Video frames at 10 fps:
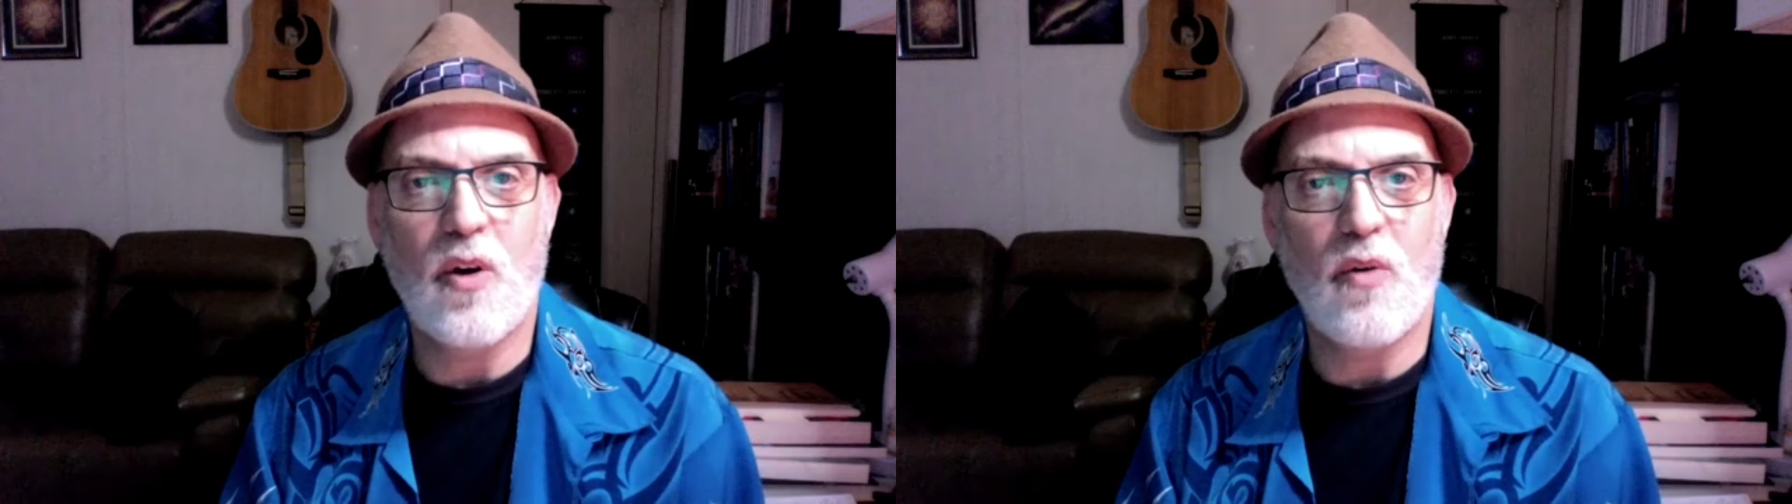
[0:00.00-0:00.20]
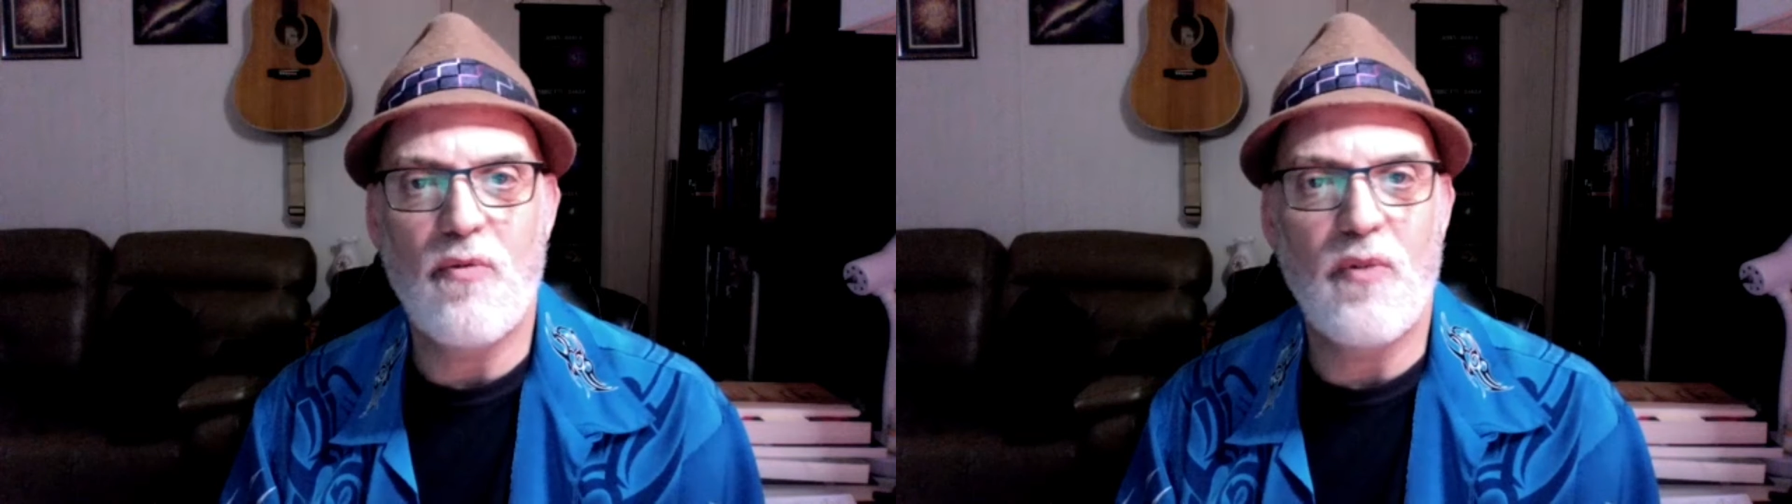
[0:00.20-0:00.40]

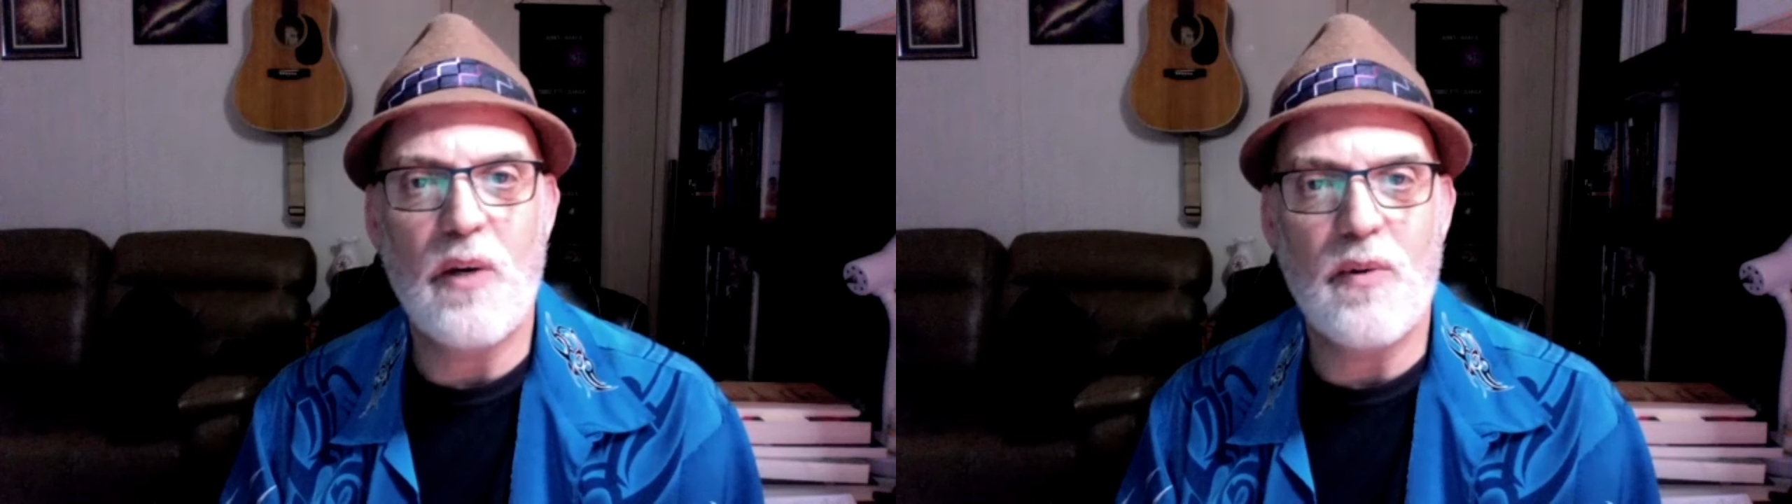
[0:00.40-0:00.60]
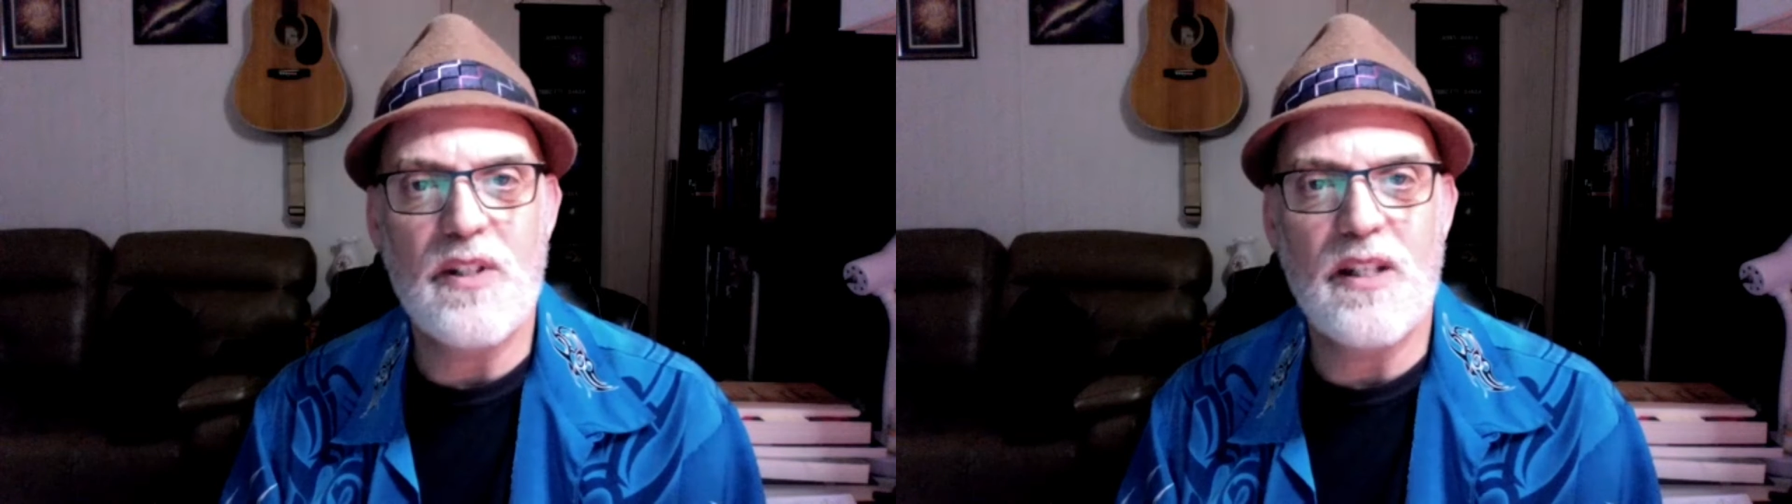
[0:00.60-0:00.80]

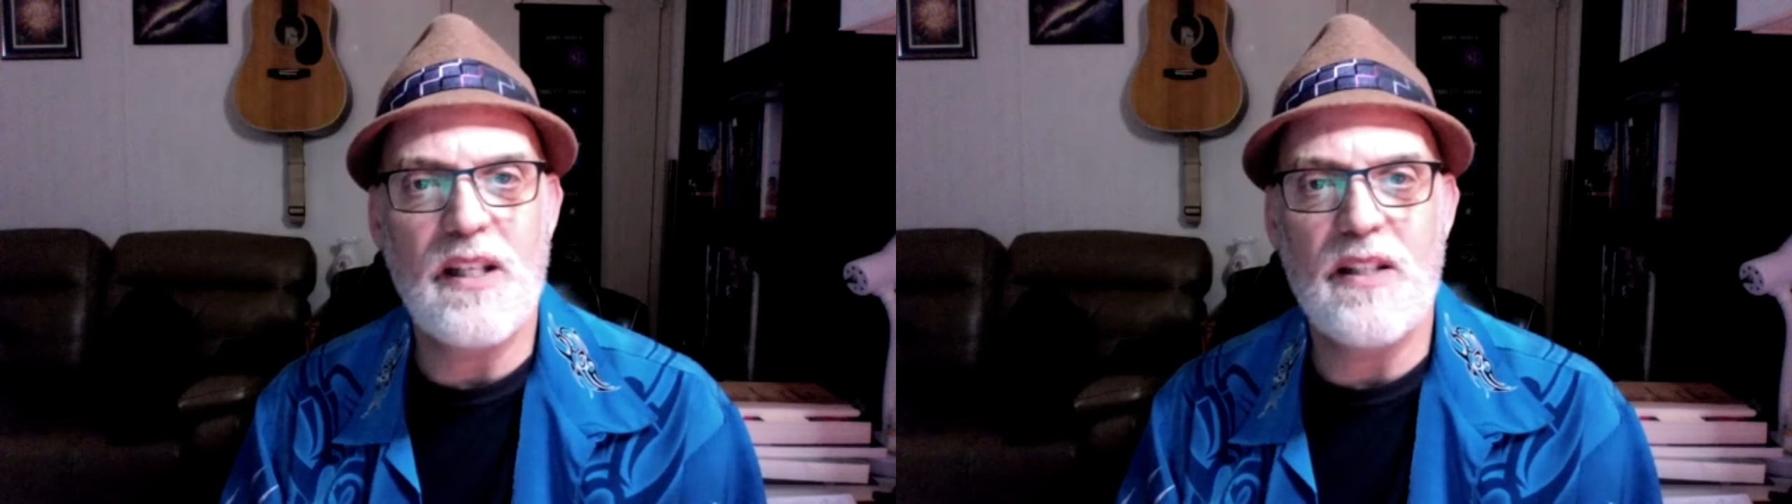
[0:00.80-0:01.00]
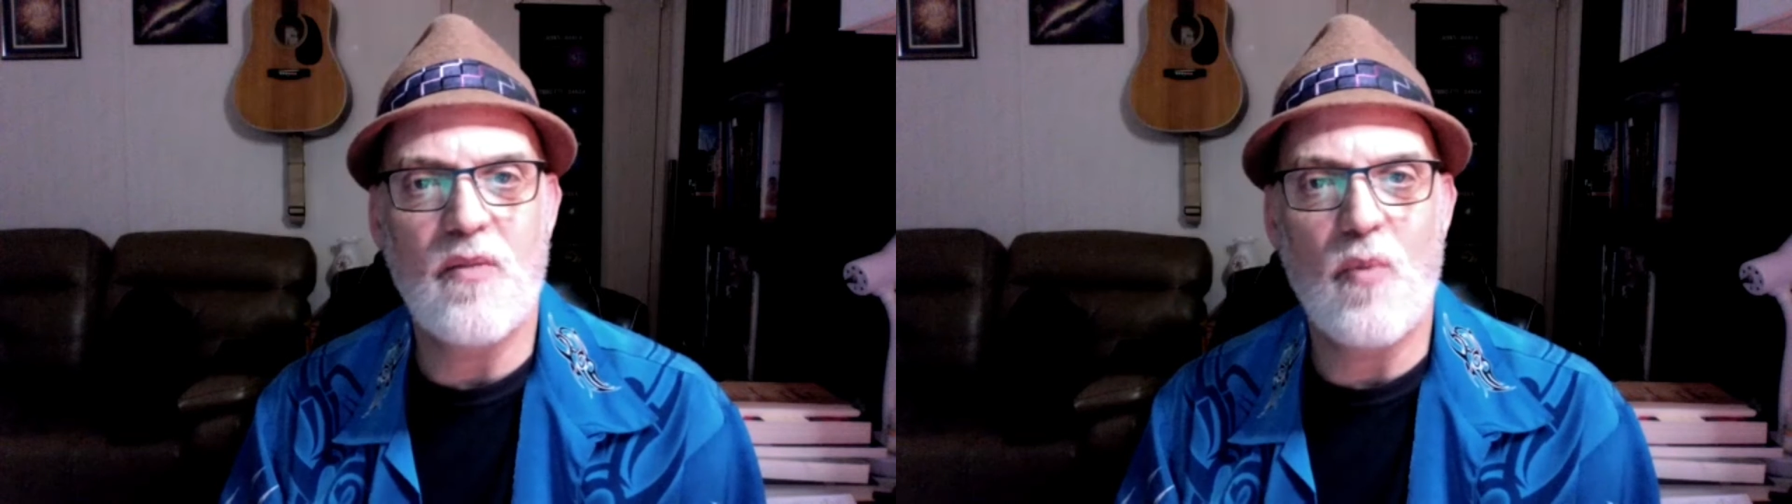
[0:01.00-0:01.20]
frequencies
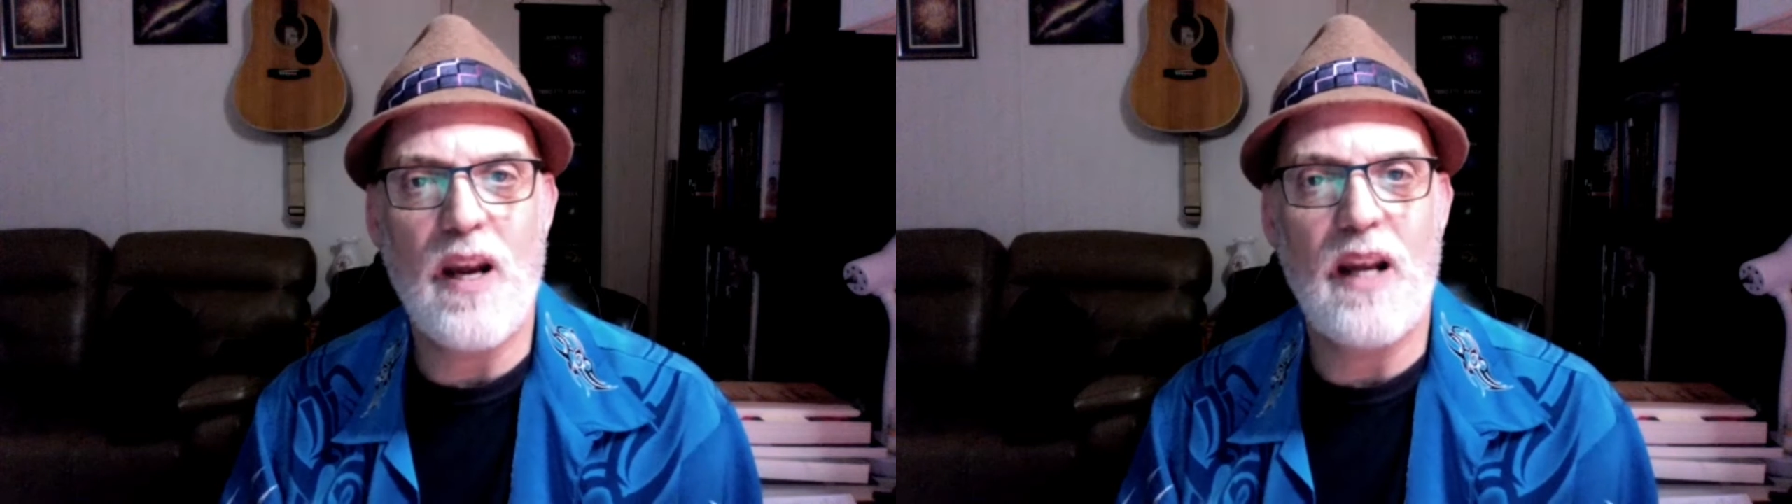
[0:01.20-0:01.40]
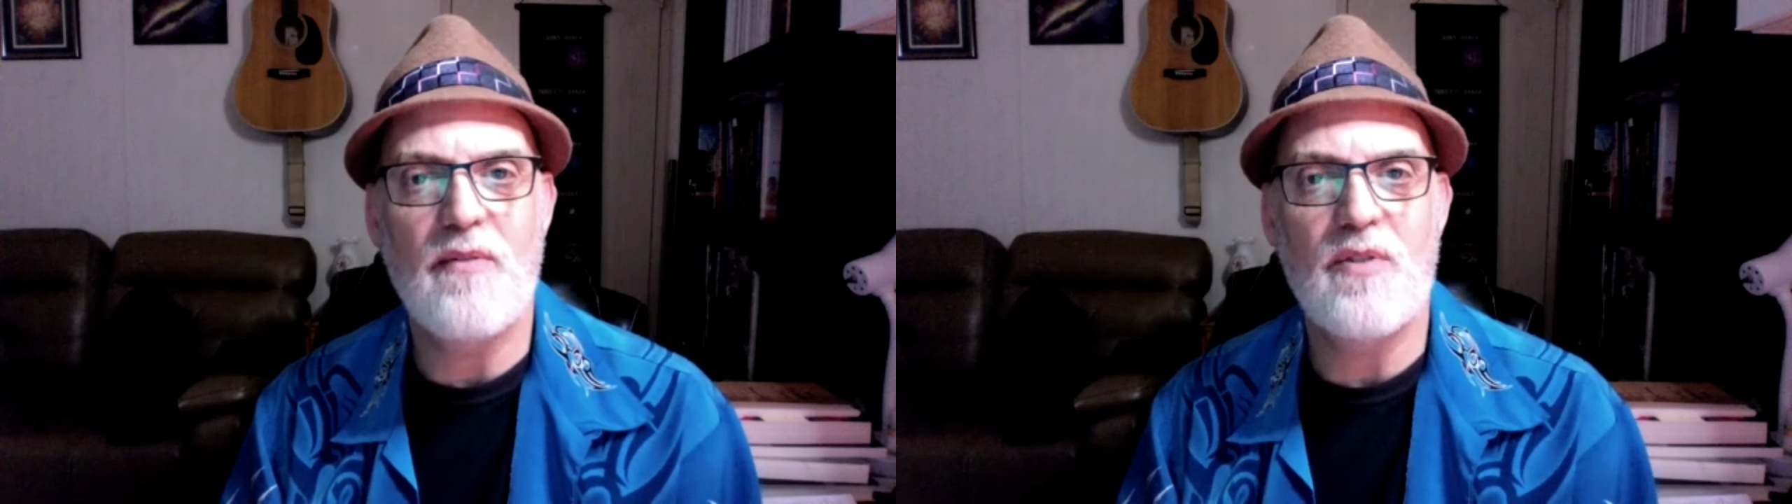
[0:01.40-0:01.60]
and
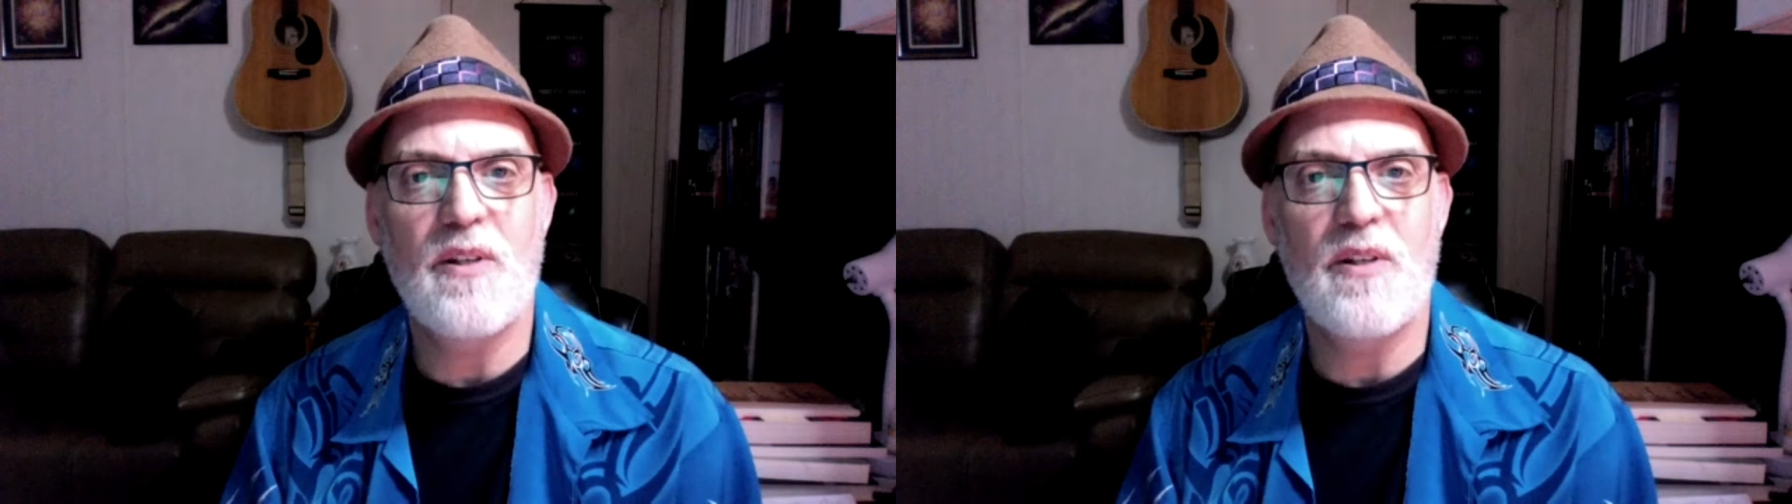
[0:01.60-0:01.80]
waves.